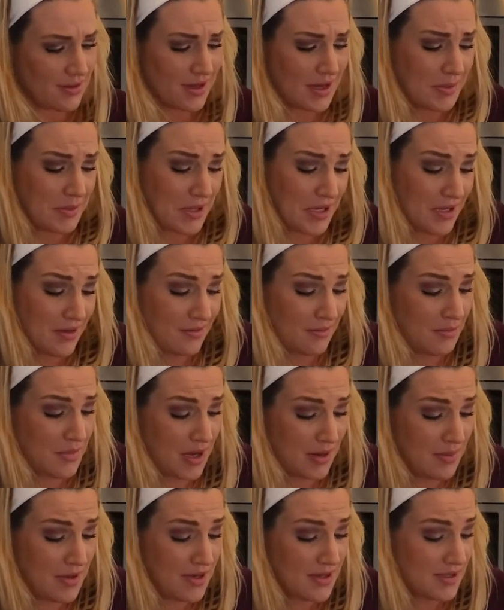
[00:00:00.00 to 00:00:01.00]

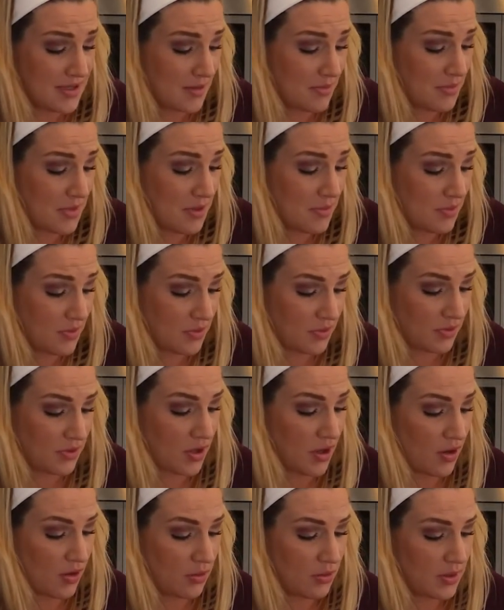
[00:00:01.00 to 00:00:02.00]
maybe some people
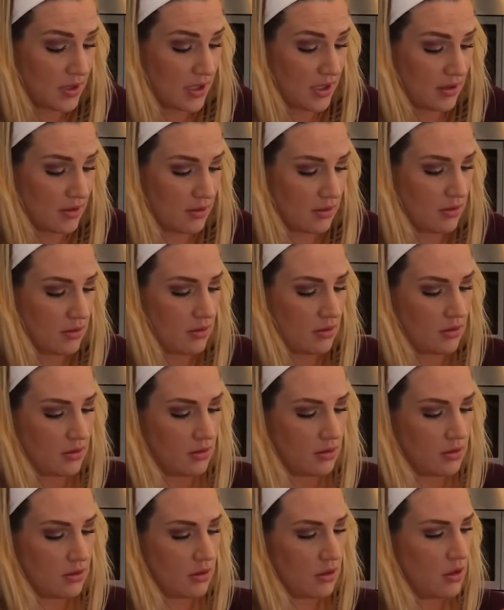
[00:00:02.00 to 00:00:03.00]
know, but
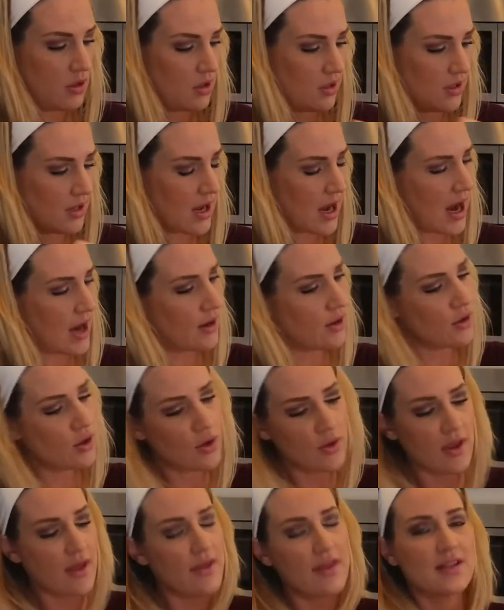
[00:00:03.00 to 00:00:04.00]
I don't
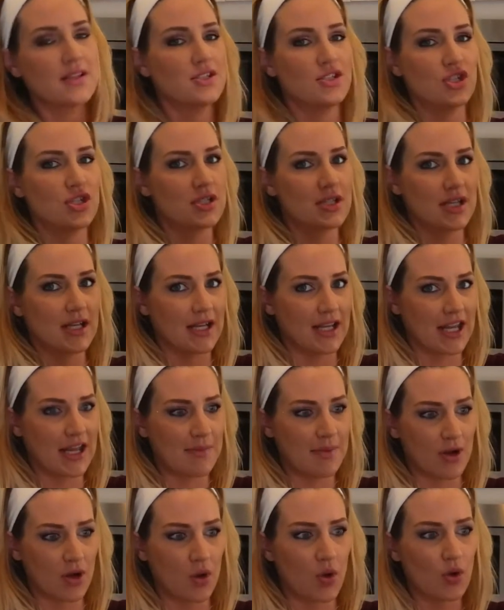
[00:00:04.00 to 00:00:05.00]
know that this is just gonna keep
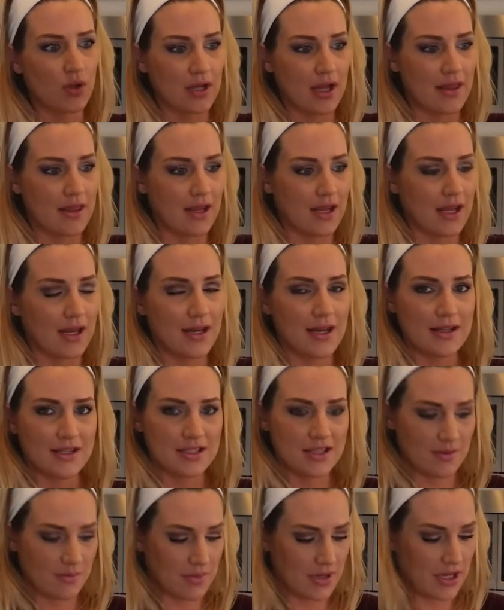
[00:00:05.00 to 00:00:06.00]
it cold. I think it needs
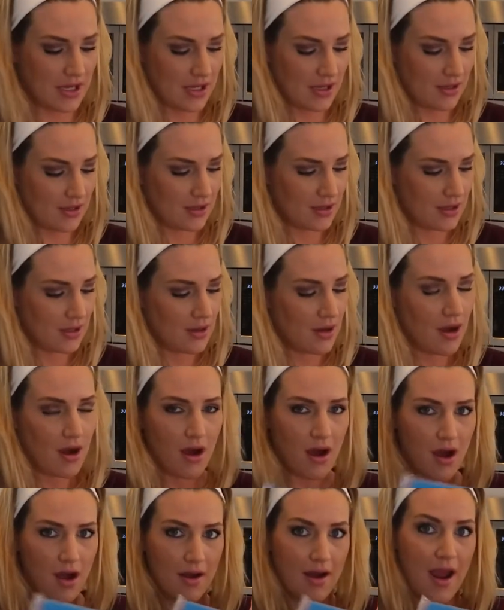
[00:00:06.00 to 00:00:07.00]
to be
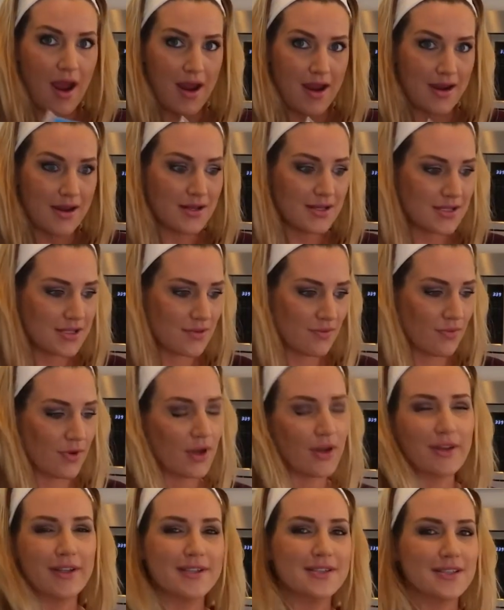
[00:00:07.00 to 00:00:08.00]
on ice,
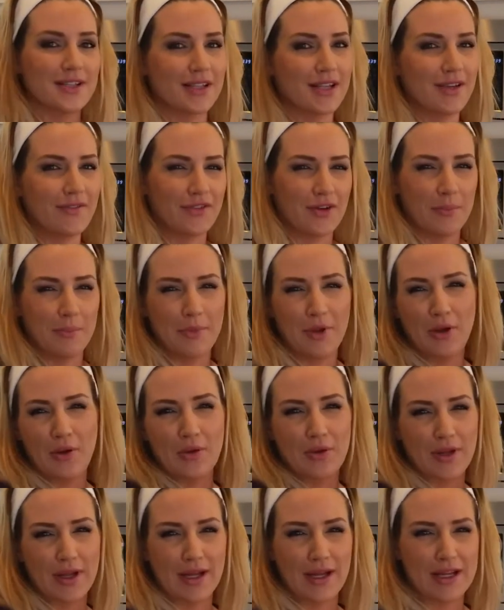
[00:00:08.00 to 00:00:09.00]
realistically, for
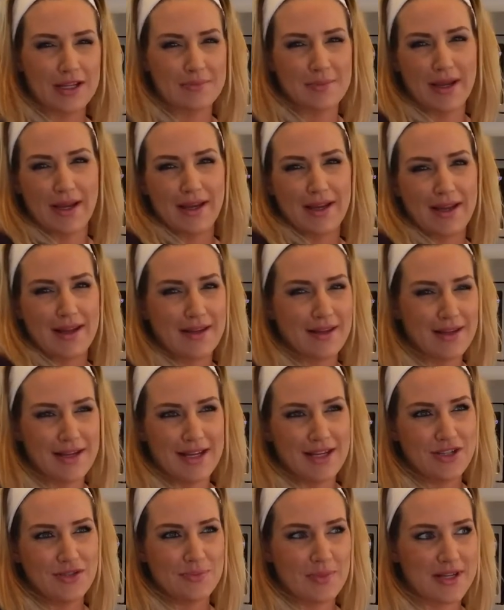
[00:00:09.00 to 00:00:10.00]
milk. Like, cause my
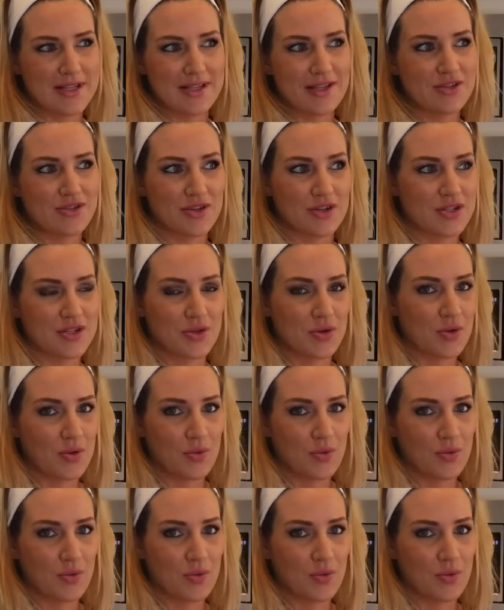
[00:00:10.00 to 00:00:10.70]
son drinks